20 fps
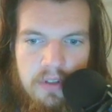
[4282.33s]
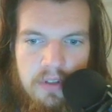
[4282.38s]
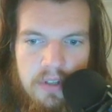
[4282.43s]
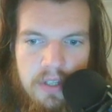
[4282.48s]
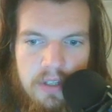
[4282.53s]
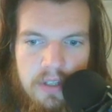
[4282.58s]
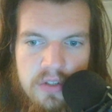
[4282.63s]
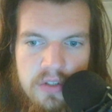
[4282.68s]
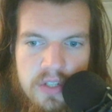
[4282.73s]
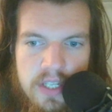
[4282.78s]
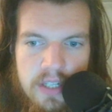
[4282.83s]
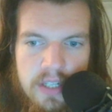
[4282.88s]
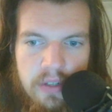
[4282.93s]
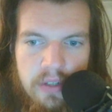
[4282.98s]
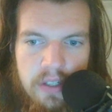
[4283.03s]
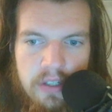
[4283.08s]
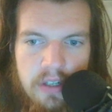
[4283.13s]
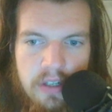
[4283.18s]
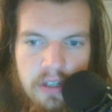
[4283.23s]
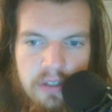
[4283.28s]
Exterior
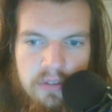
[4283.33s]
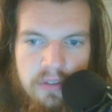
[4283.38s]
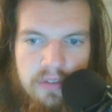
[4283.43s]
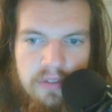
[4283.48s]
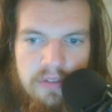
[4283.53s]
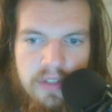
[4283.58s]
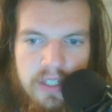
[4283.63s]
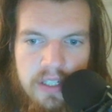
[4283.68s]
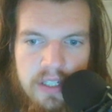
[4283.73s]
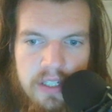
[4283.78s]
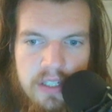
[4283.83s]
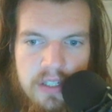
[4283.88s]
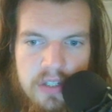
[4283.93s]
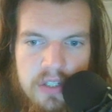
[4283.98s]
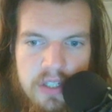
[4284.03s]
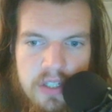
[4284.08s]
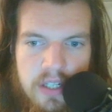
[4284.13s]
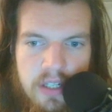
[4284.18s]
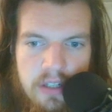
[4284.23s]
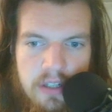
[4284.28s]
concrete finish
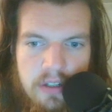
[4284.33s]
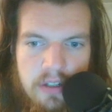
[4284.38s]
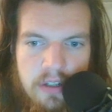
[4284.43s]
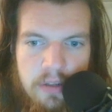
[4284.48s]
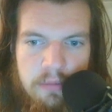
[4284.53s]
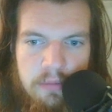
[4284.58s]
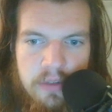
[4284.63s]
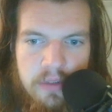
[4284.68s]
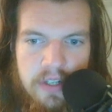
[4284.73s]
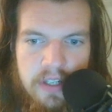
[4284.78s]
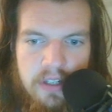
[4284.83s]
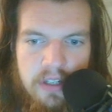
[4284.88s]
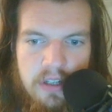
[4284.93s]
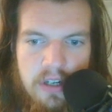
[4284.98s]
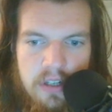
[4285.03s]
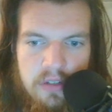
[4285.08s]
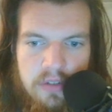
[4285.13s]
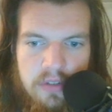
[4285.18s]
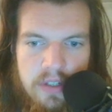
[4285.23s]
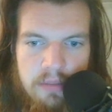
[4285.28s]
and upgraded
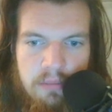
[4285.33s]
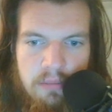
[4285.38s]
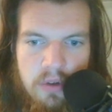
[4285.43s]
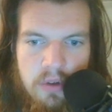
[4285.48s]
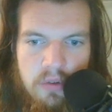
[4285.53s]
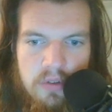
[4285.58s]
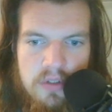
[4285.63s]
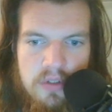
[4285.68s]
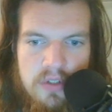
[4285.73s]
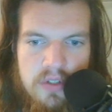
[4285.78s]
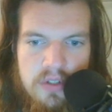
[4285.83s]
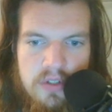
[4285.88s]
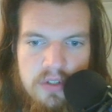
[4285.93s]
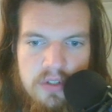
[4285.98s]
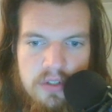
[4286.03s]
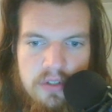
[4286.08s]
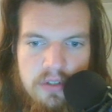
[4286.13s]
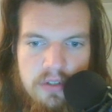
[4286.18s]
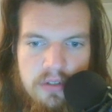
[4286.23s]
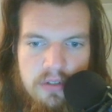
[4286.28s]
concrete molds.
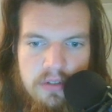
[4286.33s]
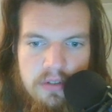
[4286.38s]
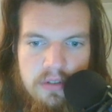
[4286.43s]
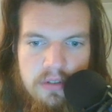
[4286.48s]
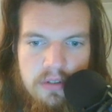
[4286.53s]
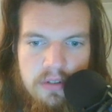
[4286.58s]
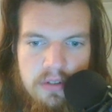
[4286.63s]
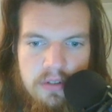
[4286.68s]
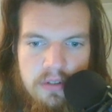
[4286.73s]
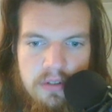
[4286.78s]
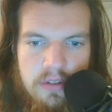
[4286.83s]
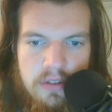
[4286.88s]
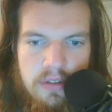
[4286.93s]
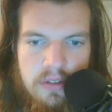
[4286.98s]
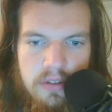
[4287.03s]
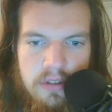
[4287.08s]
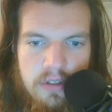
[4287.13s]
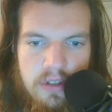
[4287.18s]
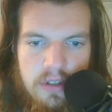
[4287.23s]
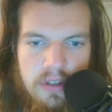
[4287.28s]

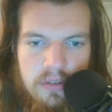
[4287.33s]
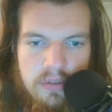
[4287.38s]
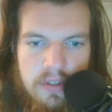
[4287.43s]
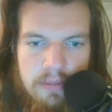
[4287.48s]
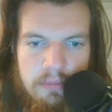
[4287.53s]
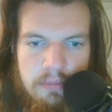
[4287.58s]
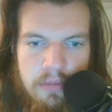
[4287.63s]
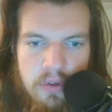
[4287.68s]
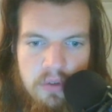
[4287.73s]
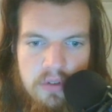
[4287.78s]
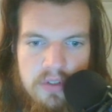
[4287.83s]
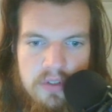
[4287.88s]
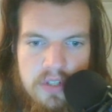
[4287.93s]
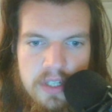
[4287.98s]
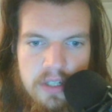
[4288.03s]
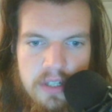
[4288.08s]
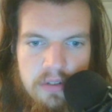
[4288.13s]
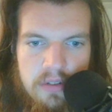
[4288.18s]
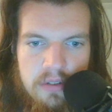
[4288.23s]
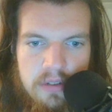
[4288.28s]
Concrete molds
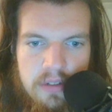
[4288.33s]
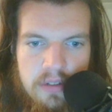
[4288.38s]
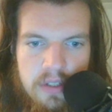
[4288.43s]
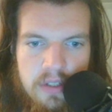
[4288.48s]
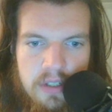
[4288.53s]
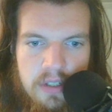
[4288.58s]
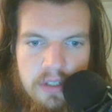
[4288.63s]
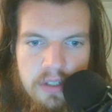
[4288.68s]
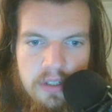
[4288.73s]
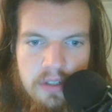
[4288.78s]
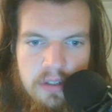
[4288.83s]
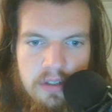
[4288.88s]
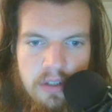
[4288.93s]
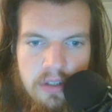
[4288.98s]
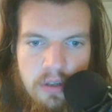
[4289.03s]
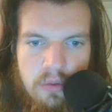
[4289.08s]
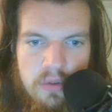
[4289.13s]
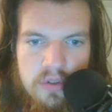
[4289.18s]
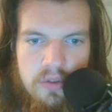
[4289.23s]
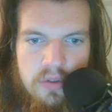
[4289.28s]
here.
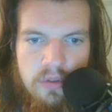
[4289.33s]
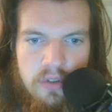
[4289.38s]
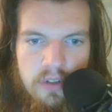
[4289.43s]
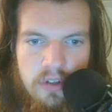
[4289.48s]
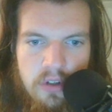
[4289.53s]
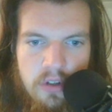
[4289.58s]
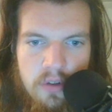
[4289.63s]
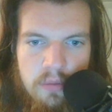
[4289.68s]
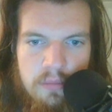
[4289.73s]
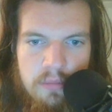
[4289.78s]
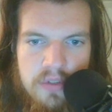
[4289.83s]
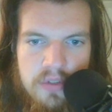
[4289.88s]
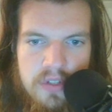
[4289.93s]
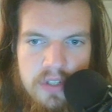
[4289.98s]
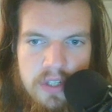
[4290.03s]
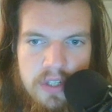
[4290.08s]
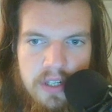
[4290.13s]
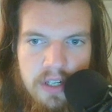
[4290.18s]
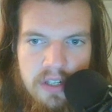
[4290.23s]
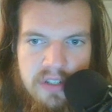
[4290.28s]
Towers to the domes
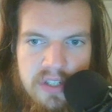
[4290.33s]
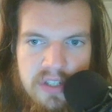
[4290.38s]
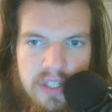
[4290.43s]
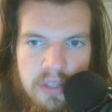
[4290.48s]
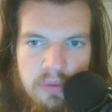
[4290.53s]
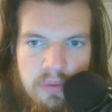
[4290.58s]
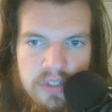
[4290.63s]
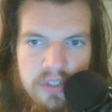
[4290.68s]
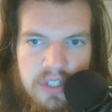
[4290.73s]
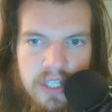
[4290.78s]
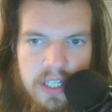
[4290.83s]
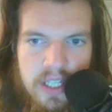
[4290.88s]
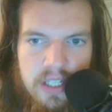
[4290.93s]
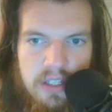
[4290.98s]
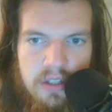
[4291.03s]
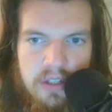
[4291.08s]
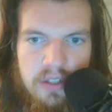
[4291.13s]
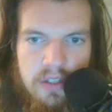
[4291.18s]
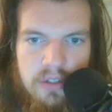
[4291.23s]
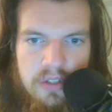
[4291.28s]
and Antiquitech
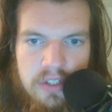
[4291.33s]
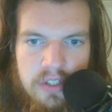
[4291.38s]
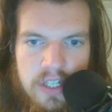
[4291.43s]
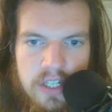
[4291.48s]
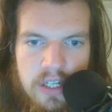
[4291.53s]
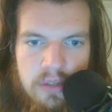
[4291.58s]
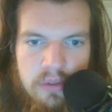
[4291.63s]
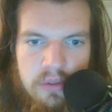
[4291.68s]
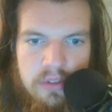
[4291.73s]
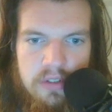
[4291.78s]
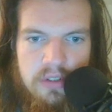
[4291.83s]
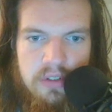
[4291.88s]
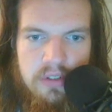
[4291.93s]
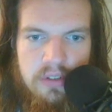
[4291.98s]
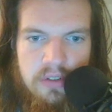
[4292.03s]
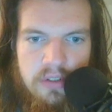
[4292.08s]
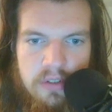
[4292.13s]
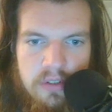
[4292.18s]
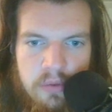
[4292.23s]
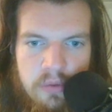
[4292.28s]
on the tower,
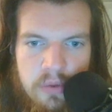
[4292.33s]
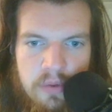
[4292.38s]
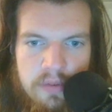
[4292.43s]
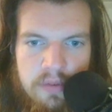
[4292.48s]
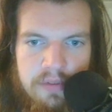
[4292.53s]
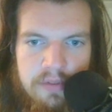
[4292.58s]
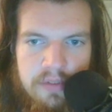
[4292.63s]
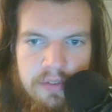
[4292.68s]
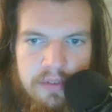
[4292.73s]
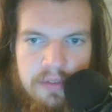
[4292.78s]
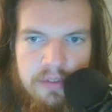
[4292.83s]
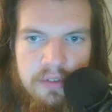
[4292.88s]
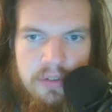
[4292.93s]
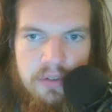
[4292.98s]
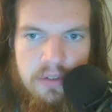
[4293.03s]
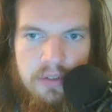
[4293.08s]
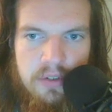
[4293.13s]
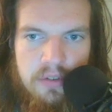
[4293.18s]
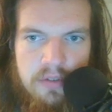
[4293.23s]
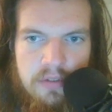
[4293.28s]
on the roof, you
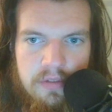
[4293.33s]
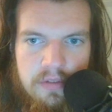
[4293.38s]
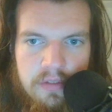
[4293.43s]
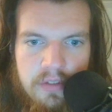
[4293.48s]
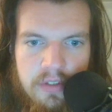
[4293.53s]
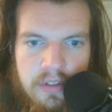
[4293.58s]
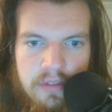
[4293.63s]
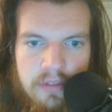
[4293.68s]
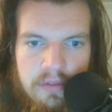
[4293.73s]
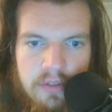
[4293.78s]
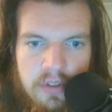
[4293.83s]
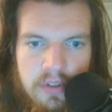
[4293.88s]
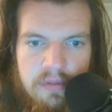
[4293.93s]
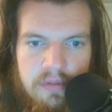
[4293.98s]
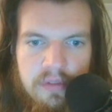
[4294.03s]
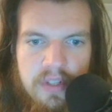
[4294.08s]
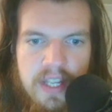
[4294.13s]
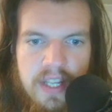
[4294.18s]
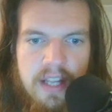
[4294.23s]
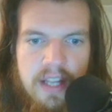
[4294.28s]
know, for the
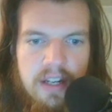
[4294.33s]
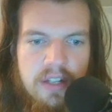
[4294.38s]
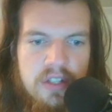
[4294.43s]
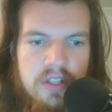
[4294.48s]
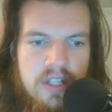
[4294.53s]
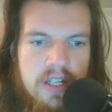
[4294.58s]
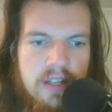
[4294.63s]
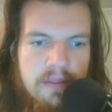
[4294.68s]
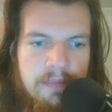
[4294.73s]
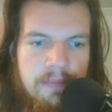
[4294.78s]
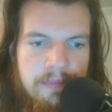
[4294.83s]
free energy.